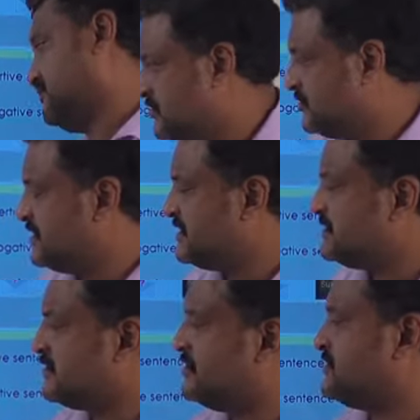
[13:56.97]
So this
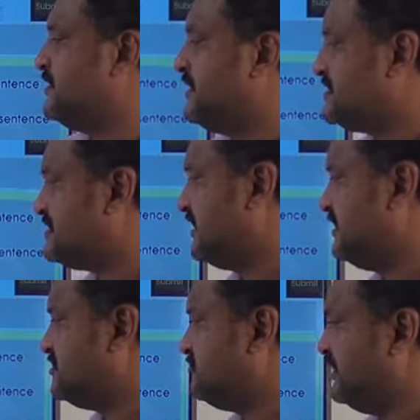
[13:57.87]
is also a
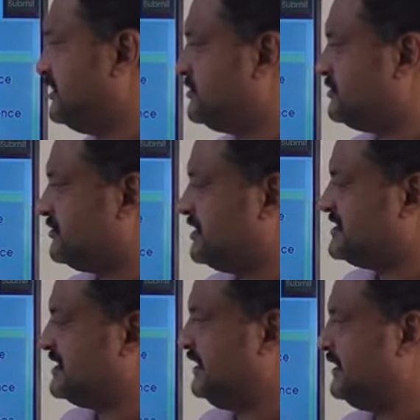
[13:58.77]
statement, a
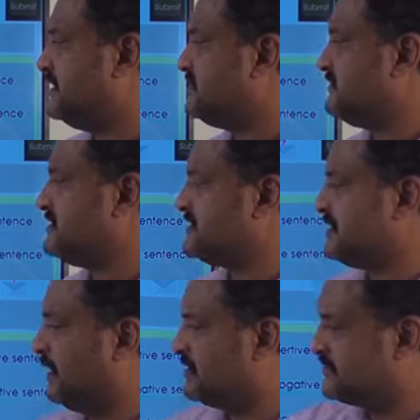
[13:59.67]
sentence which
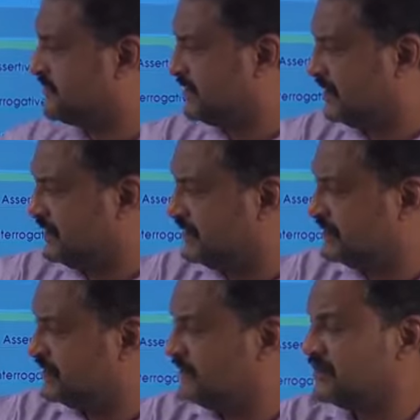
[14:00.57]
starts with a
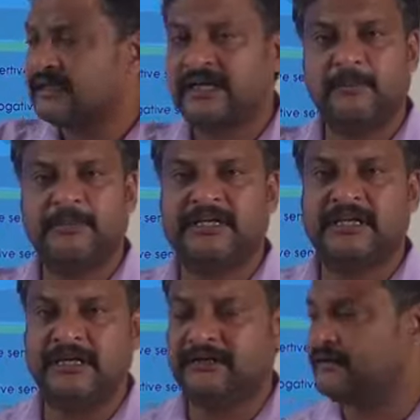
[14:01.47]
capital
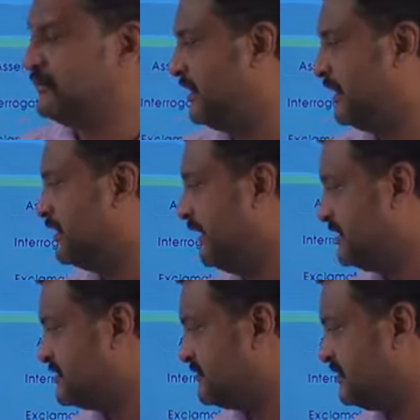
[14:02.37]
letter and
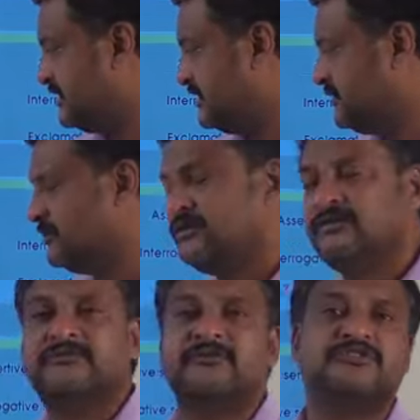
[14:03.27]
ends with a
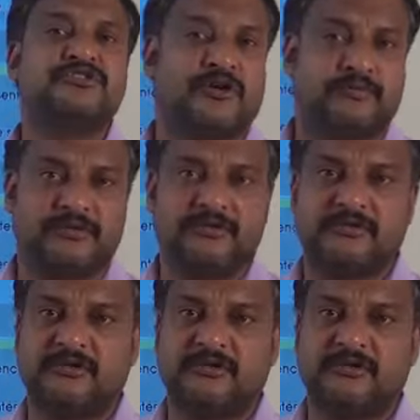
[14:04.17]
full stop.